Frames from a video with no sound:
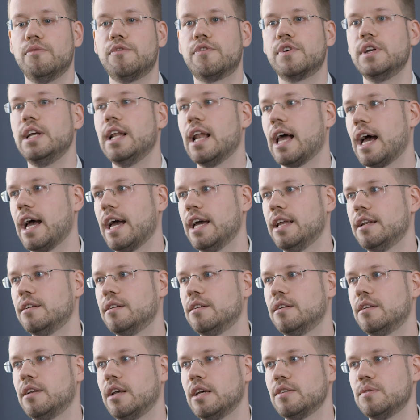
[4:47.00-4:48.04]
Freeline,
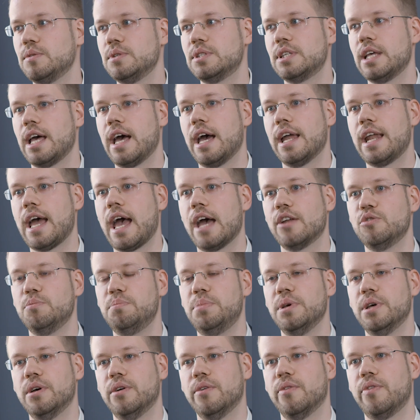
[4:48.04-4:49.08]
as you said, had to
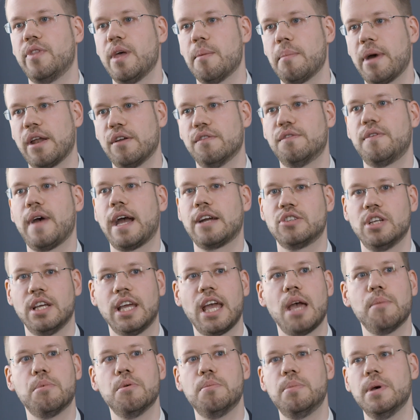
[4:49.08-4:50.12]
build their manufacturing
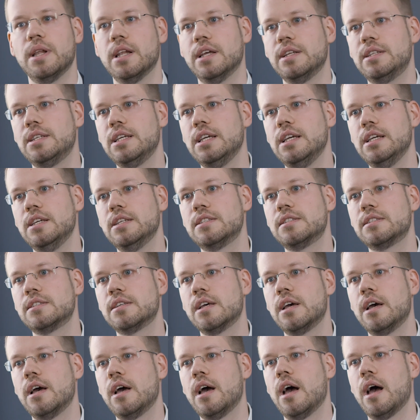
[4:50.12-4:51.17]
capabilities,
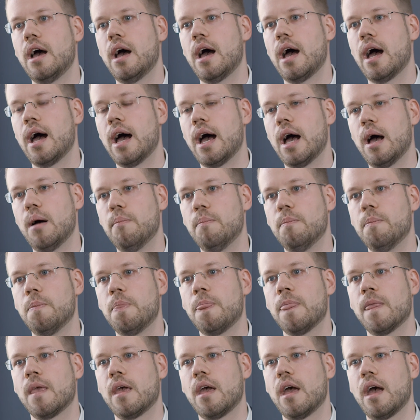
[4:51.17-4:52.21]

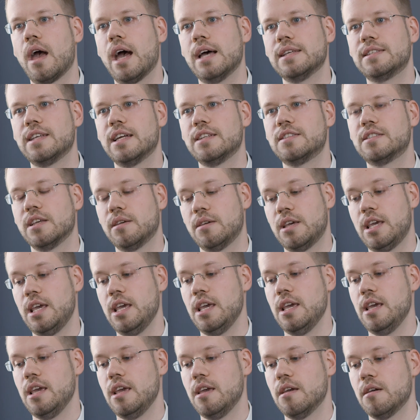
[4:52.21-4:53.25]
as that's a
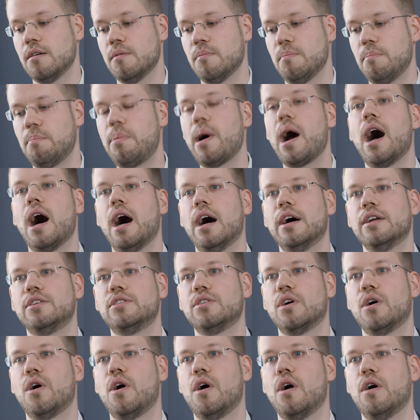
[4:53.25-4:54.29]
key part
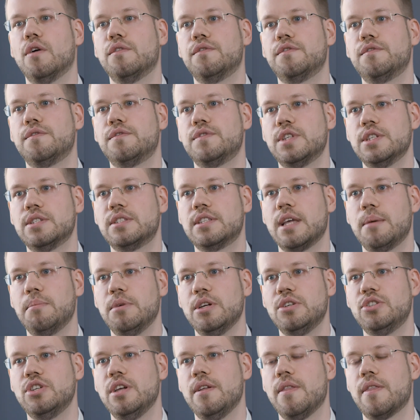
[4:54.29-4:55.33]
of
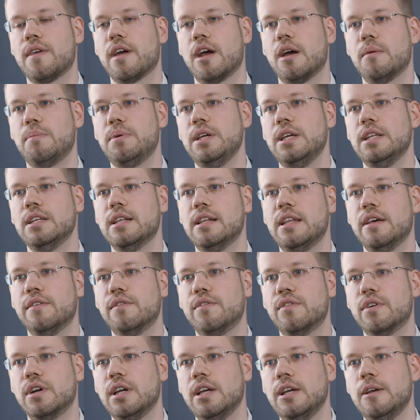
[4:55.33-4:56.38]
systemic gene therapy
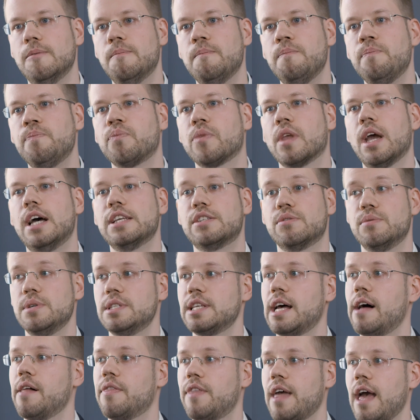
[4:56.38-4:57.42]
delivery. As a
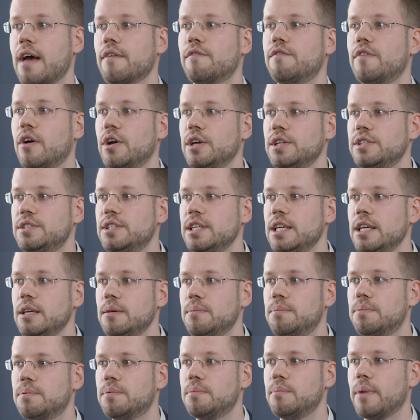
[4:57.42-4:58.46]
result, they have very
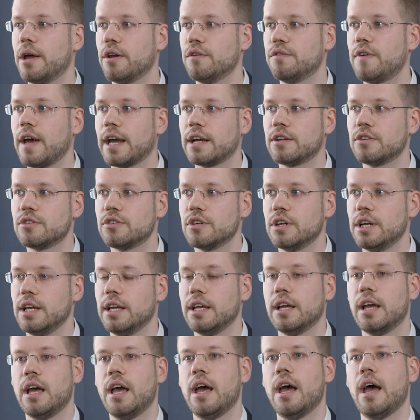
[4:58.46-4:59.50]
deep
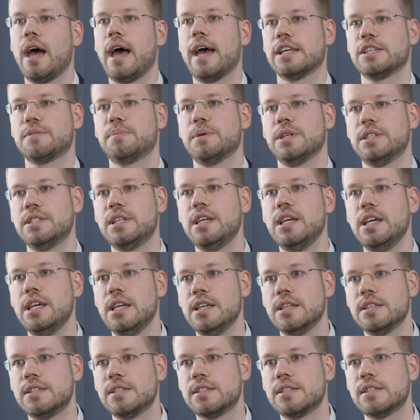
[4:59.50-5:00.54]
manufacturing
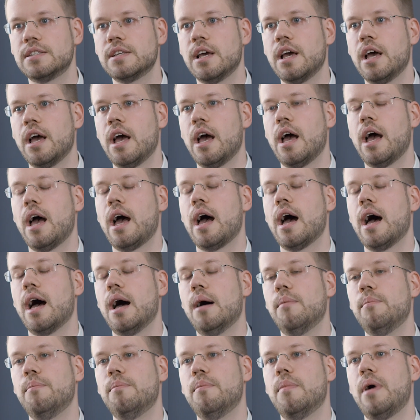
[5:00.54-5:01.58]
expertise,
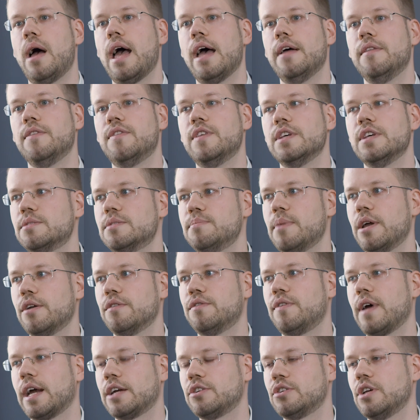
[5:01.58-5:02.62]
and
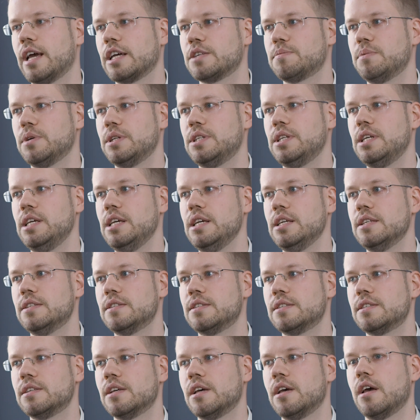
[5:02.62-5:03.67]
manufacturing
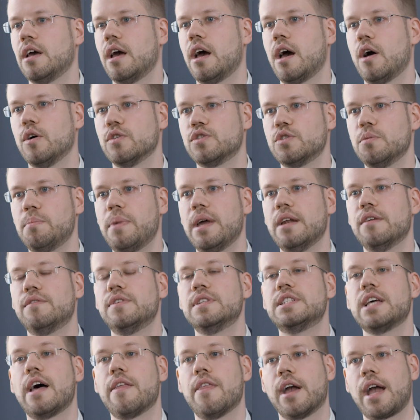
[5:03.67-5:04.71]
expertise also
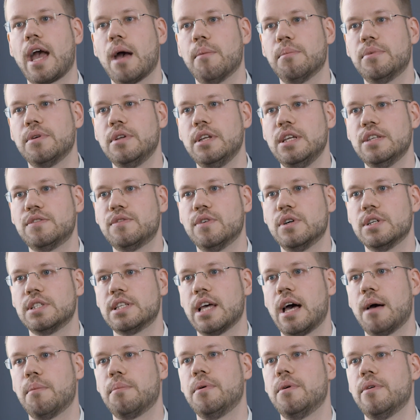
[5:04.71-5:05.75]
benefits other companies. For
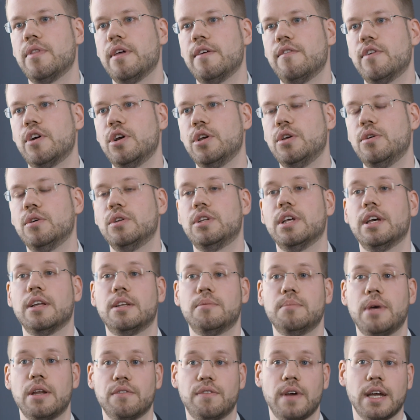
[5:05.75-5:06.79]
example, they're very good
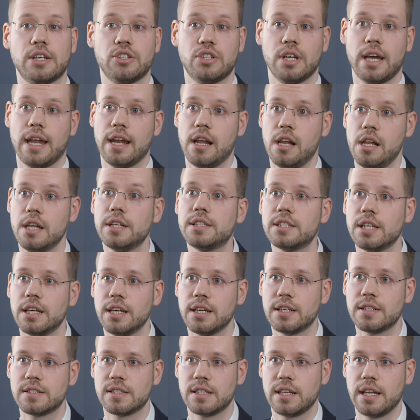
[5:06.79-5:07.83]
at manufacturing
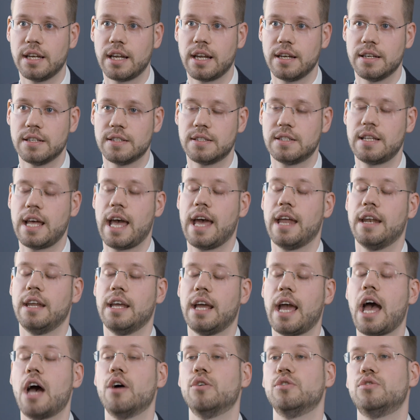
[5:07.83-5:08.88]
analytics and
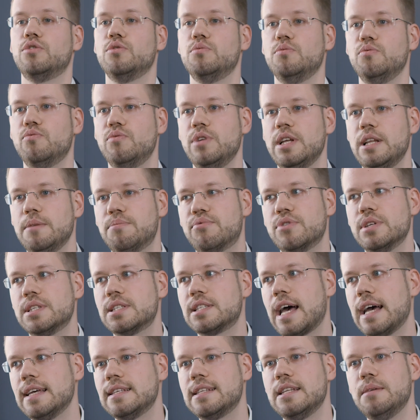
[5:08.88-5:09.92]
understanding how to really
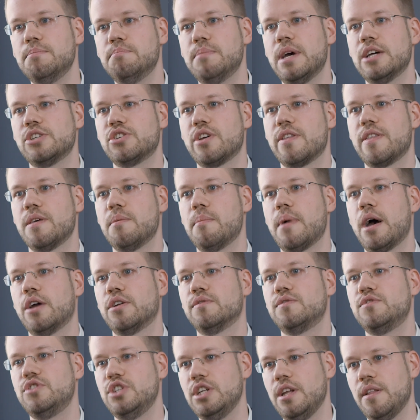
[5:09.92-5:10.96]
precisely measure the amount
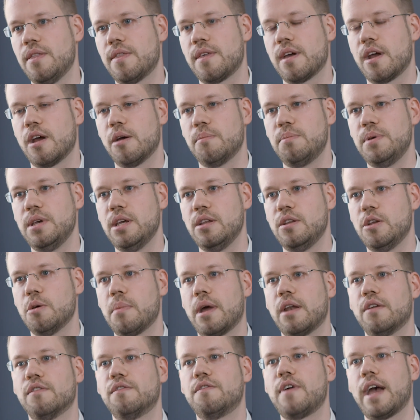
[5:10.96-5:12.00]
of gene therapy in your
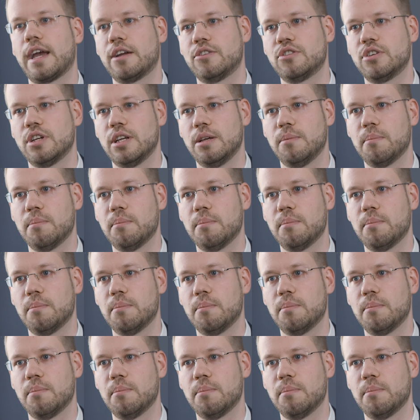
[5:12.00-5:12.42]
manufacturing